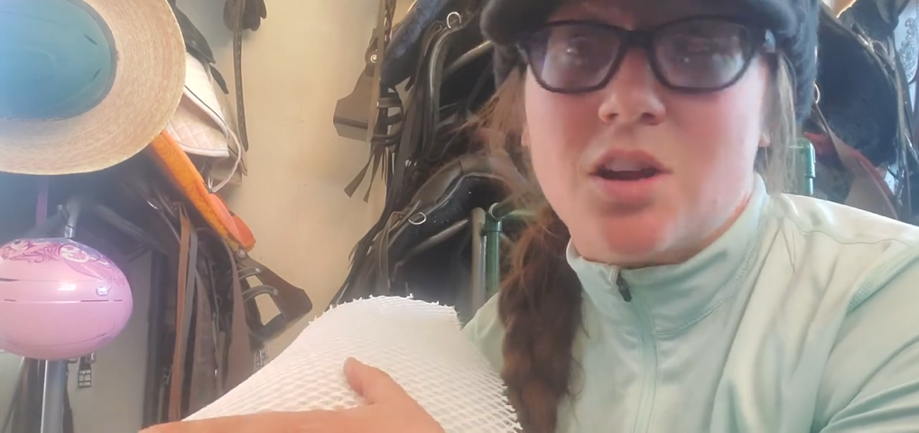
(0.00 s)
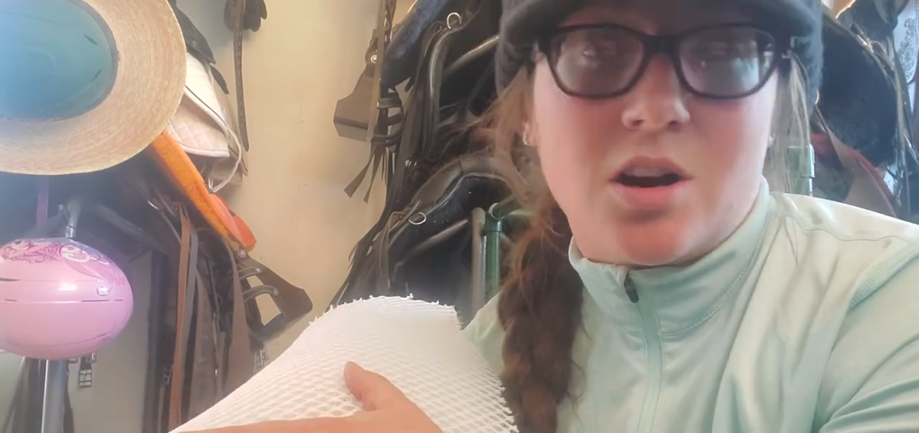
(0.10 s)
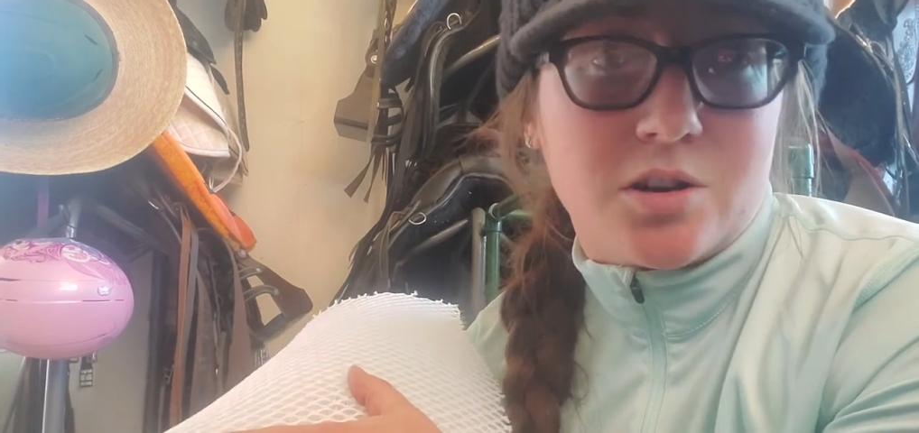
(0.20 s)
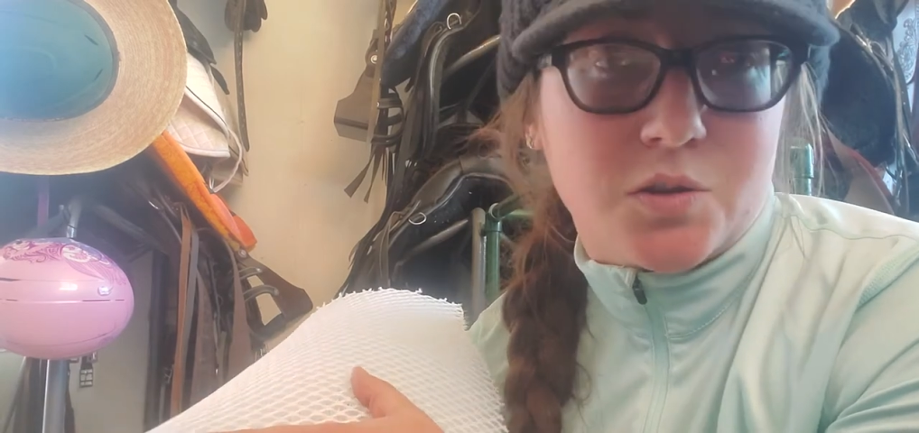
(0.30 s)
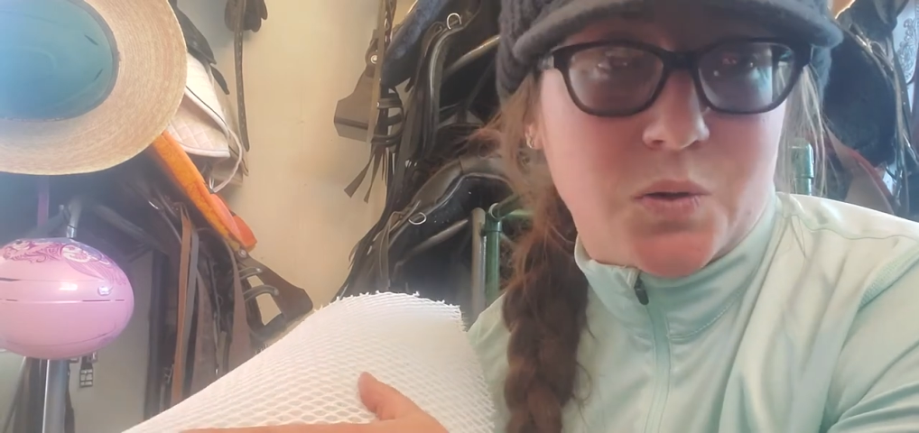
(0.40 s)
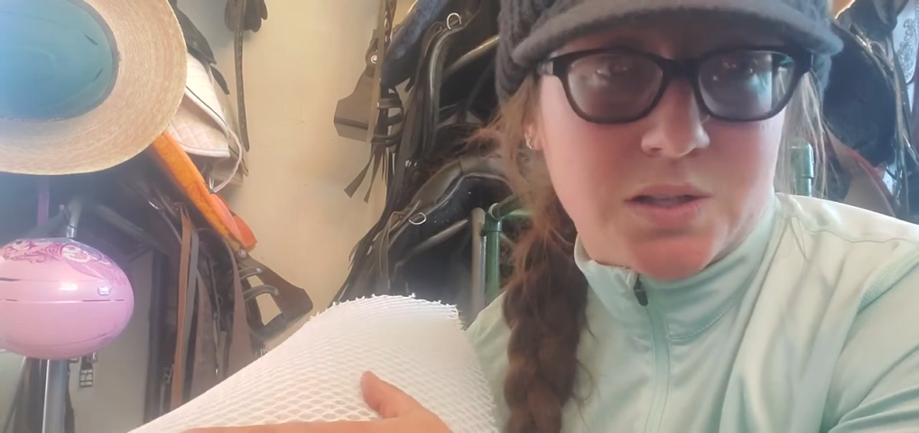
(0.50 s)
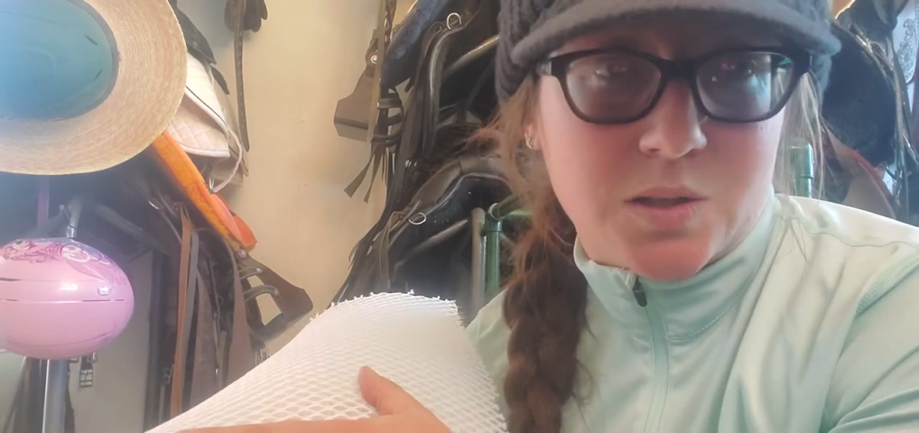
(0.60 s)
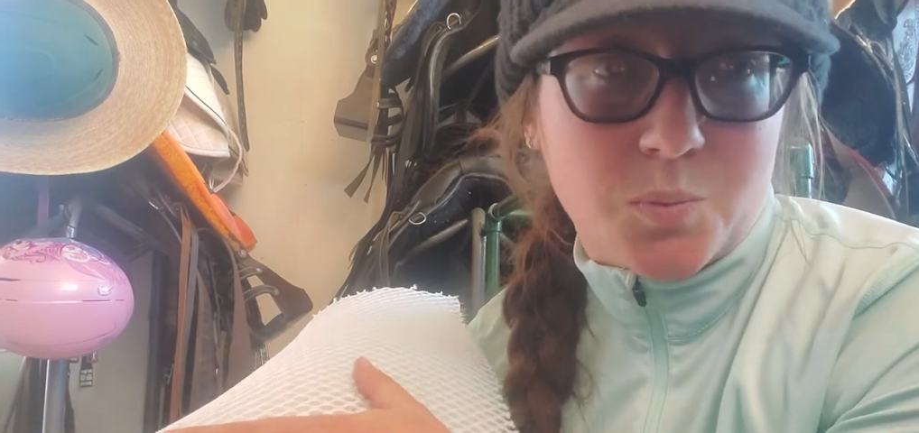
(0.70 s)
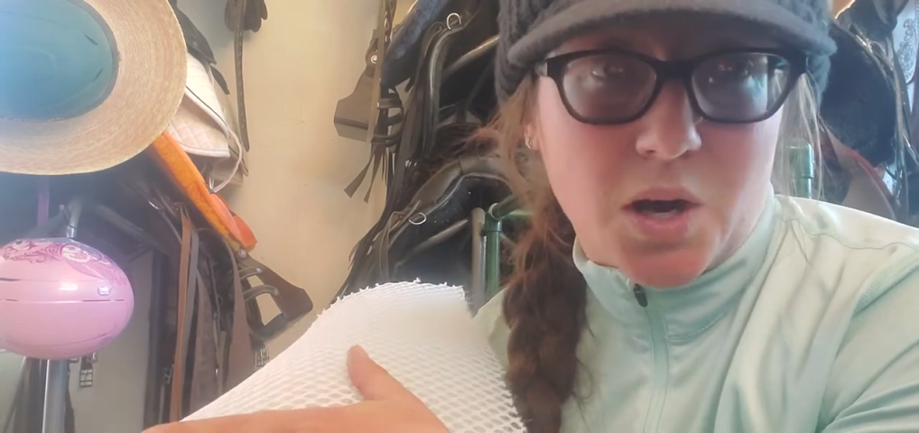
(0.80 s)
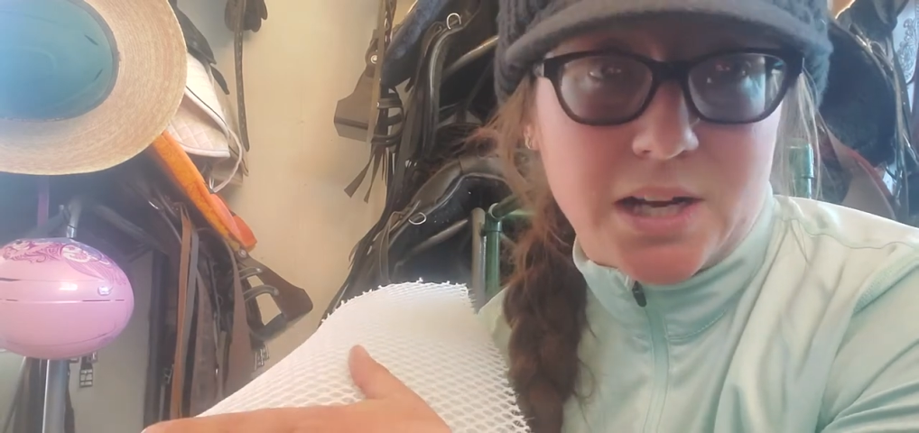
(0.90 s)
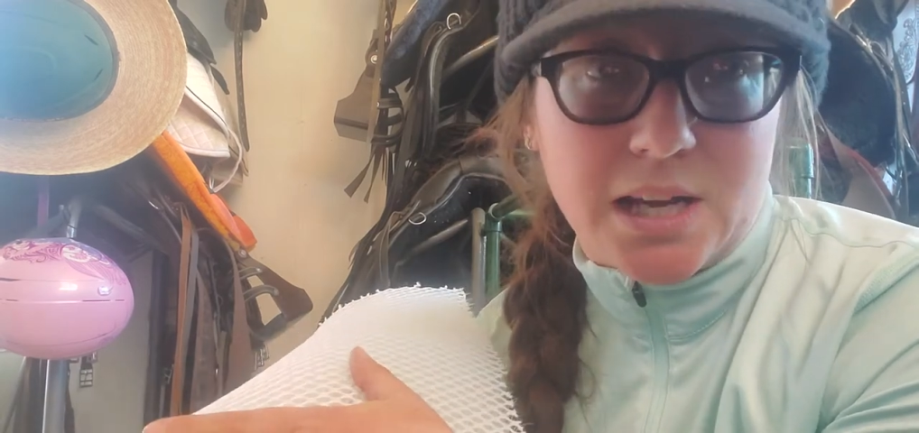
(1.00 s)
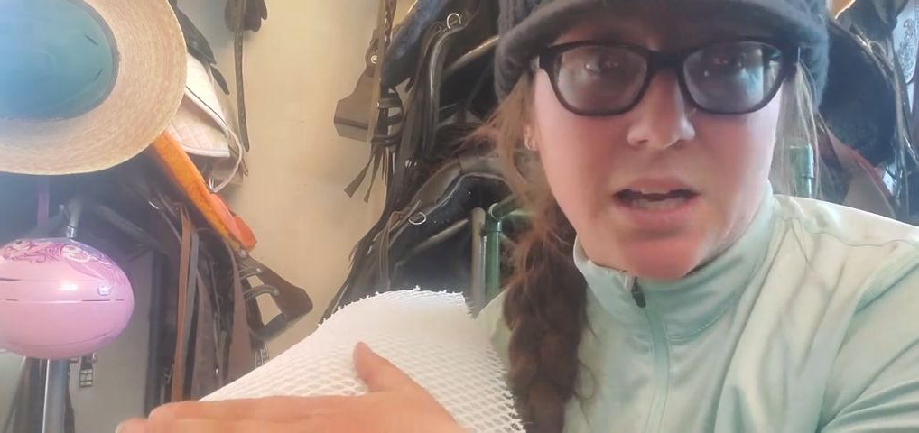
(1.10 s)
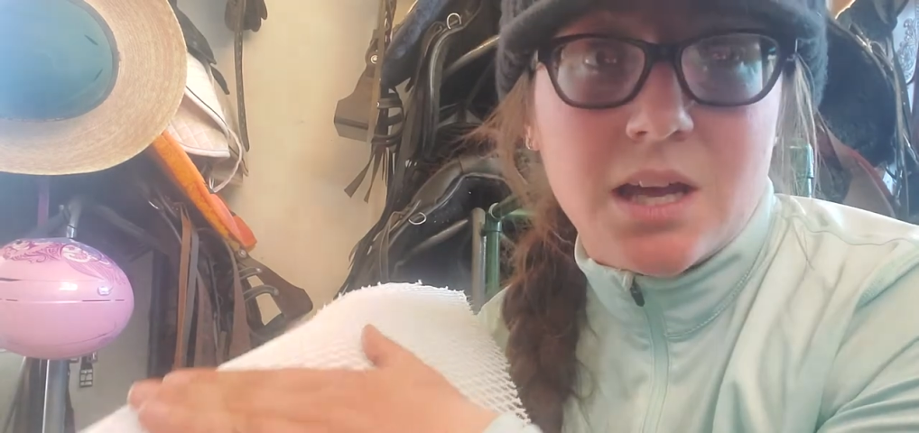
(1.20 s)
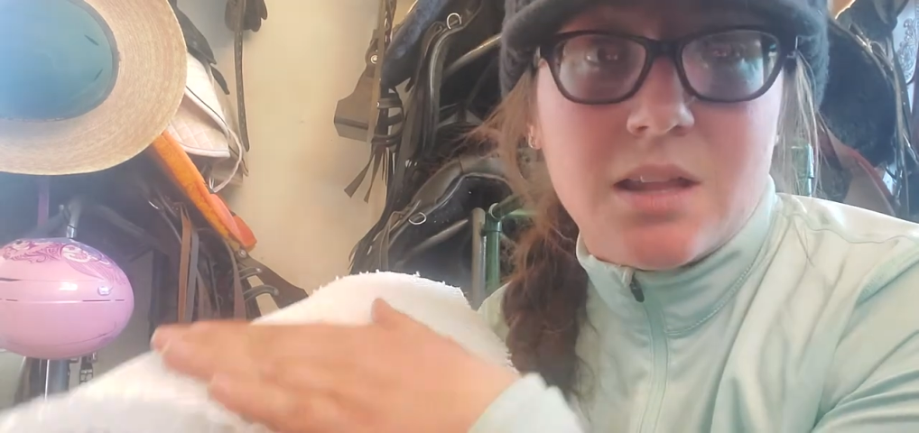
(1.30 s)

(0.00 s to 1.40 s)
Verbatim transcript: harder on the horse's body.